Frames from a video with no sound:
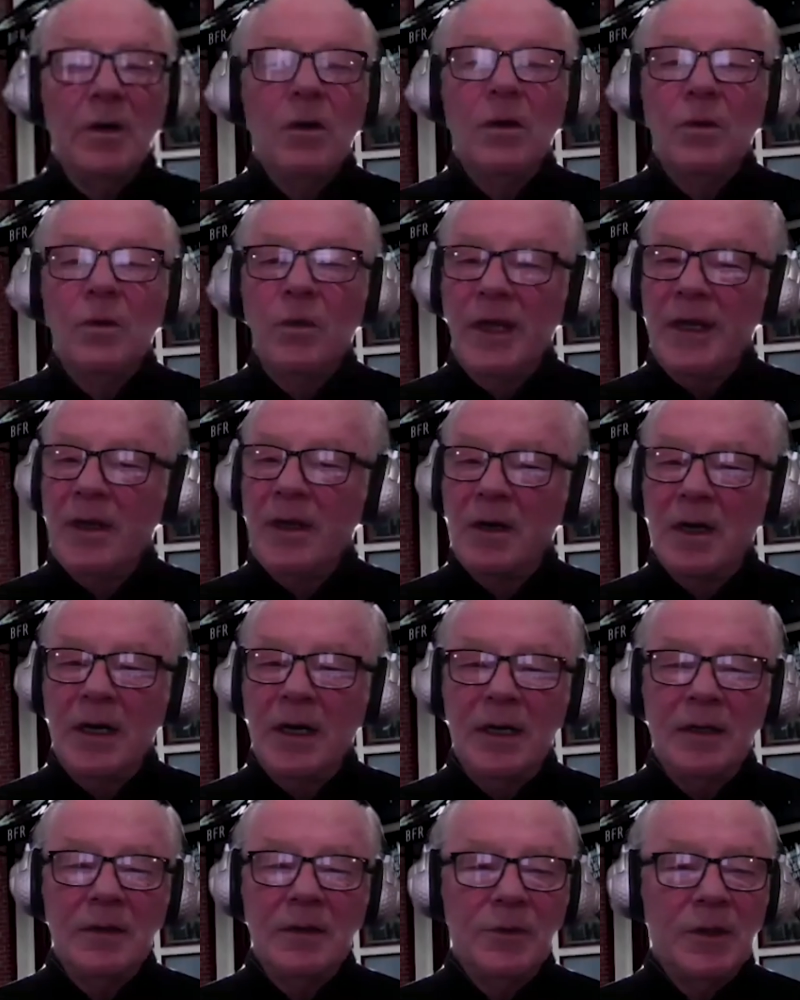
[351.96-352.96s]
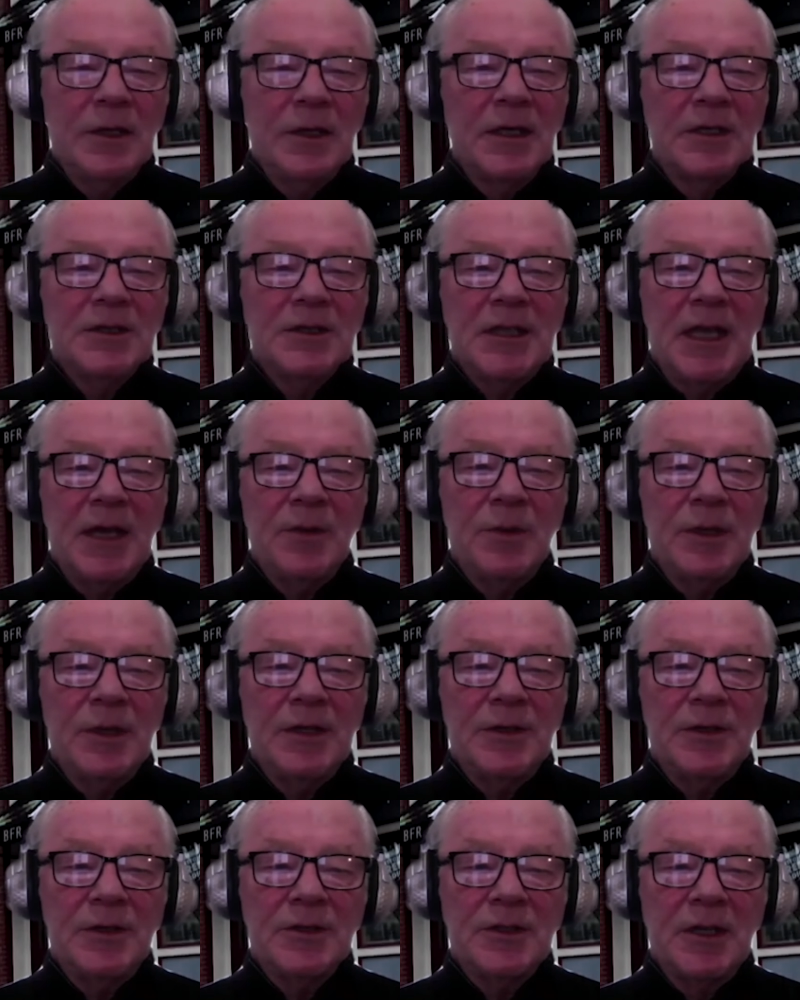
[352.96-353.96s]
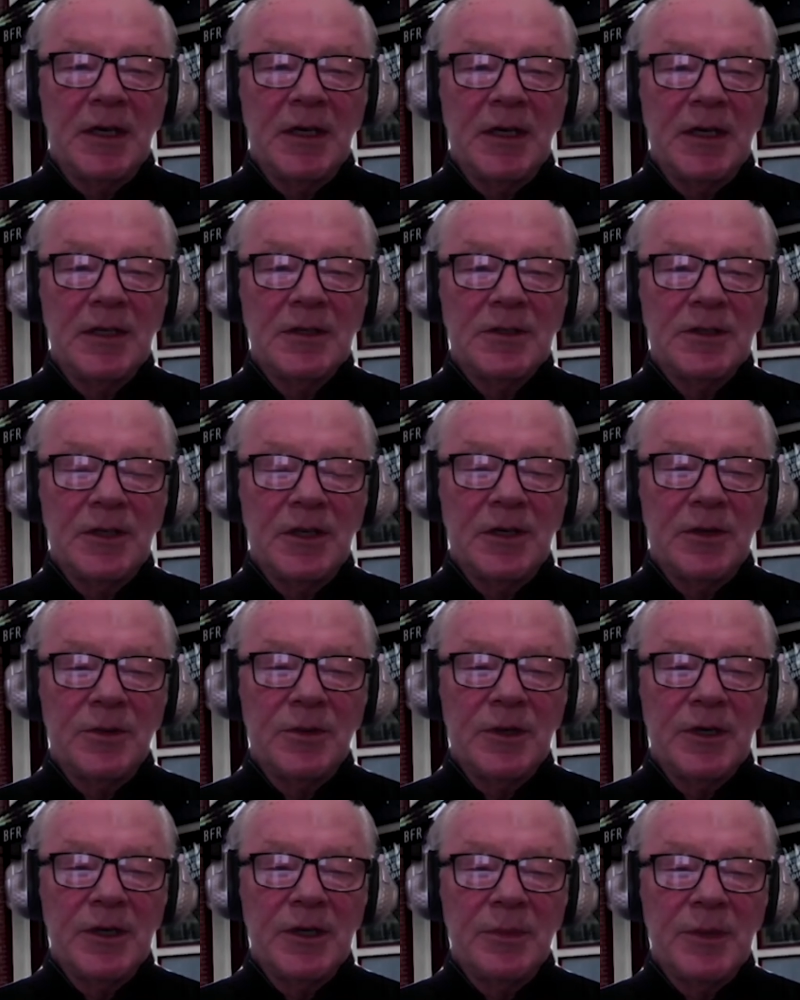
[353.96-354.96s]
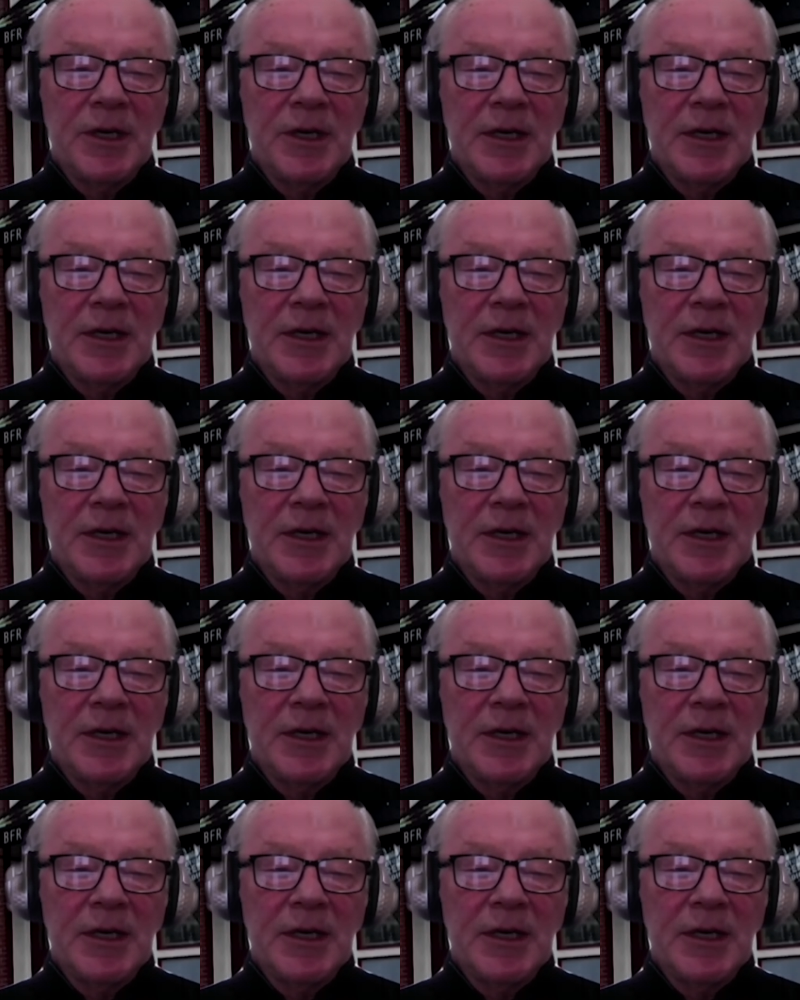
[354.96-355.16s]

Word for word: We are. We're going to stay with you, Senator, so don't worry about it.